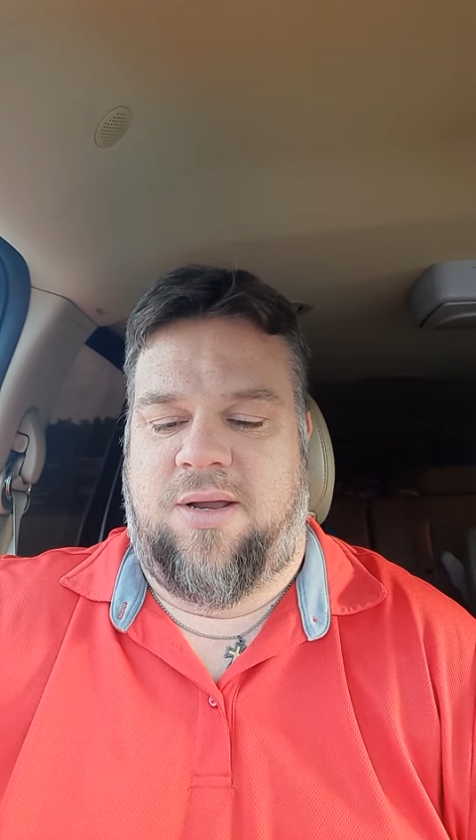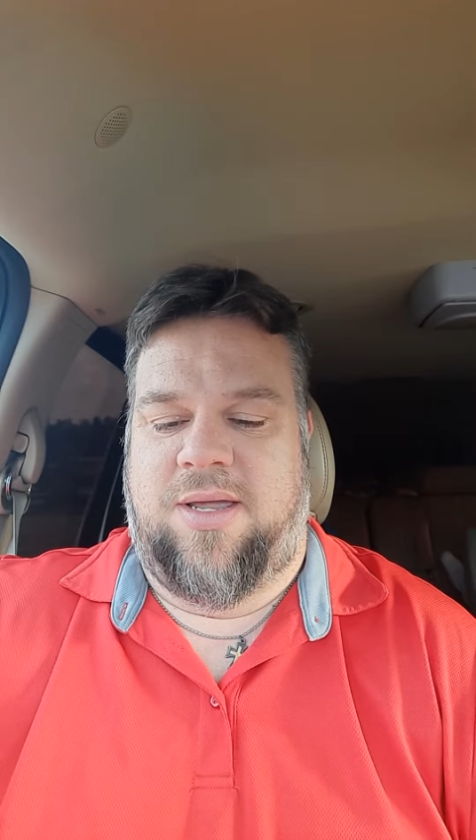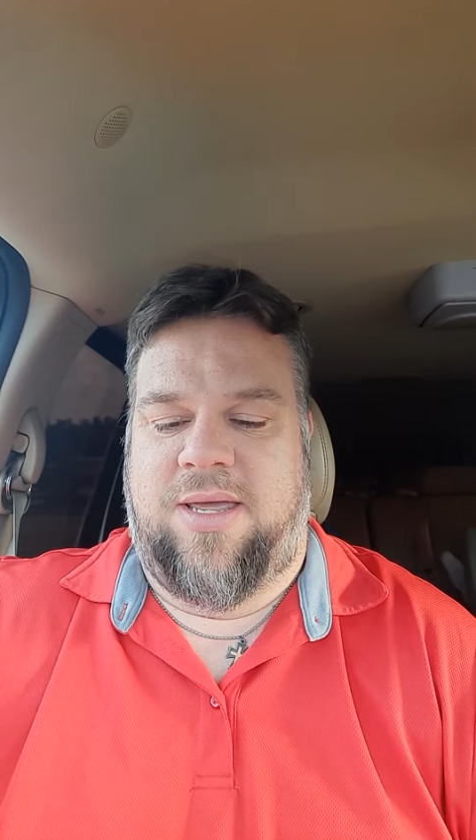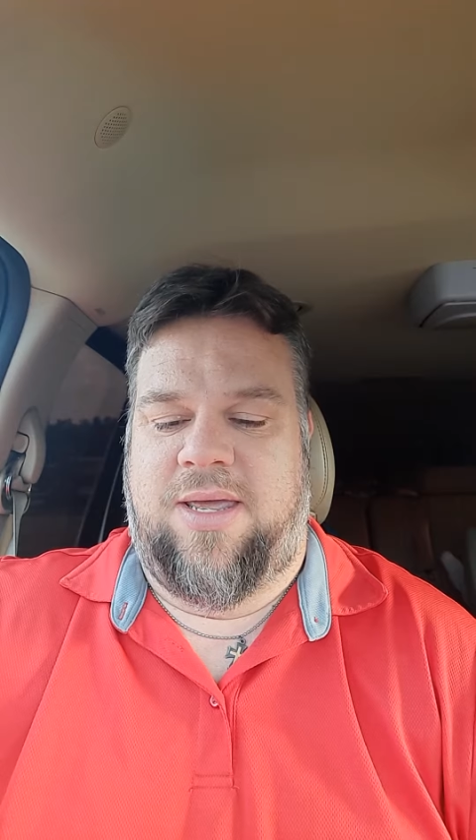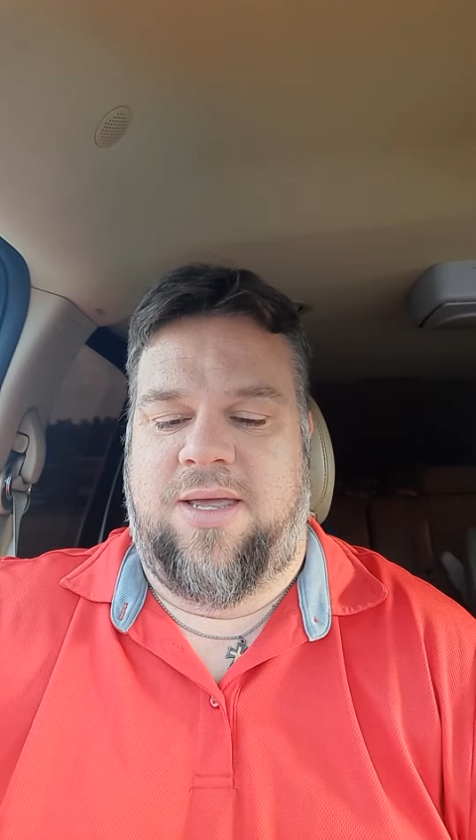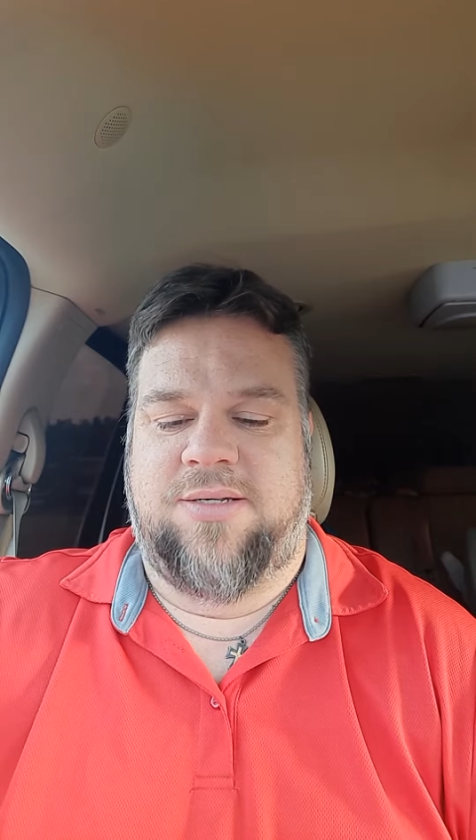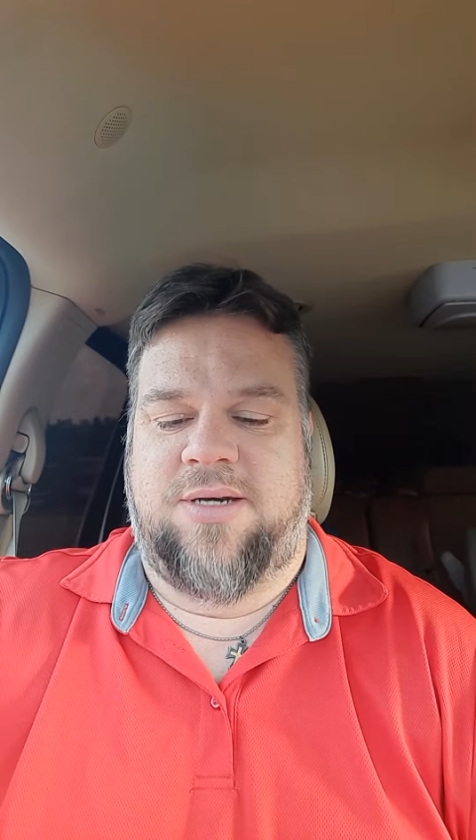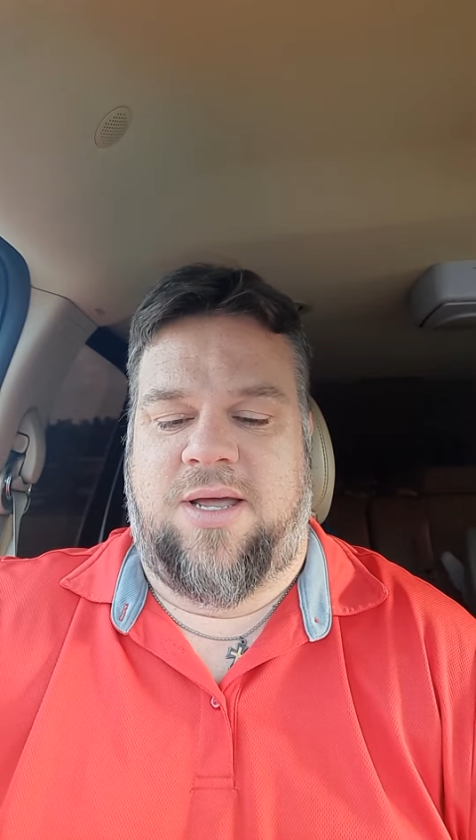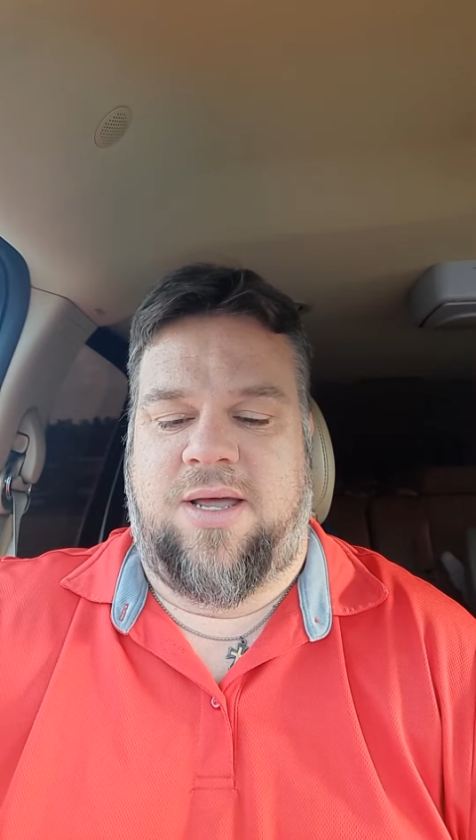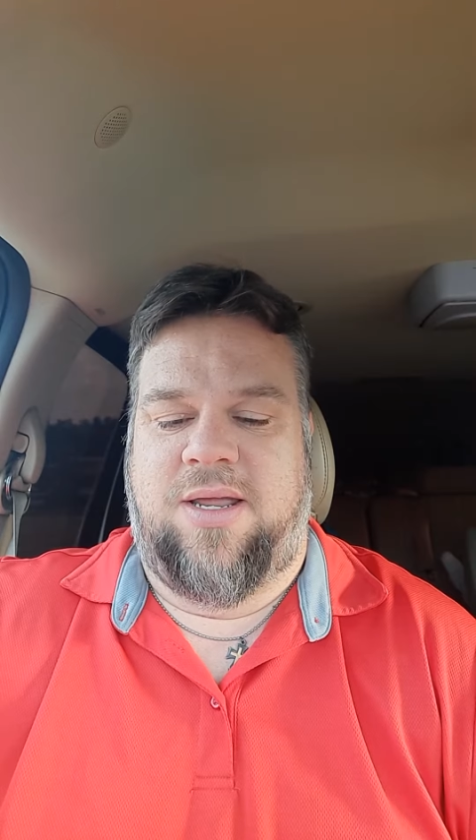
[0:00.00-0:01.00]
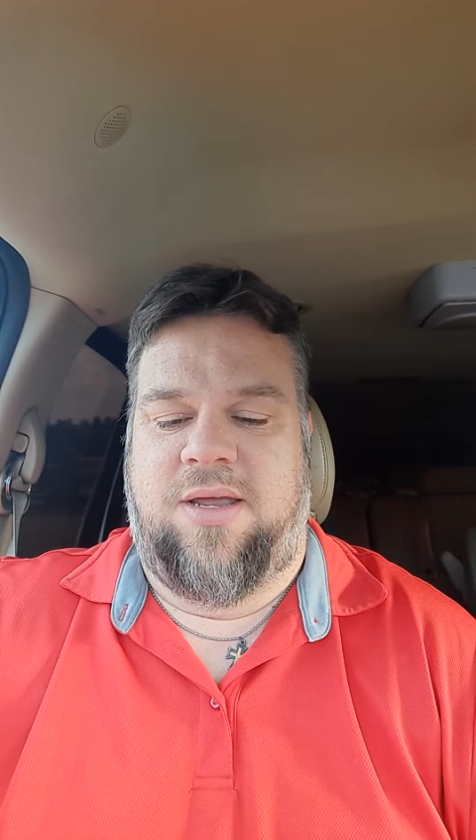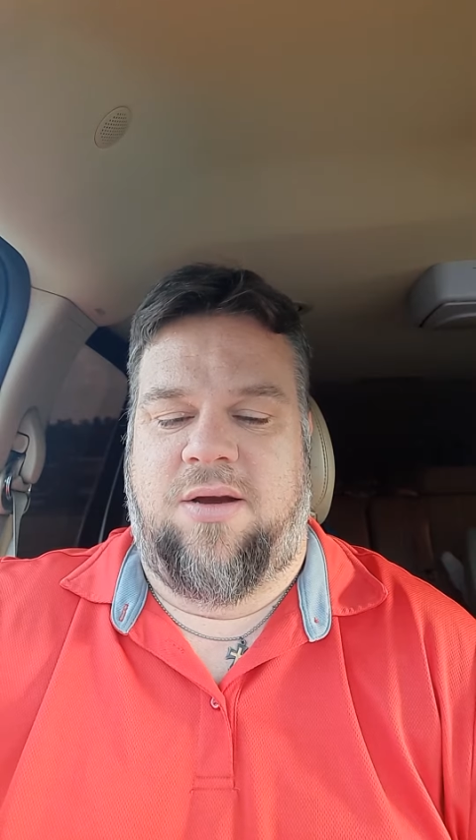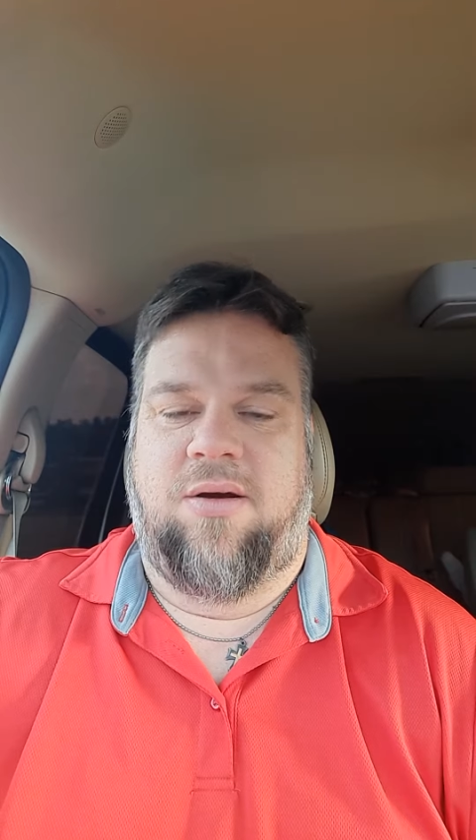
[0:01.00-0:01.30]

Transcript: He is not here,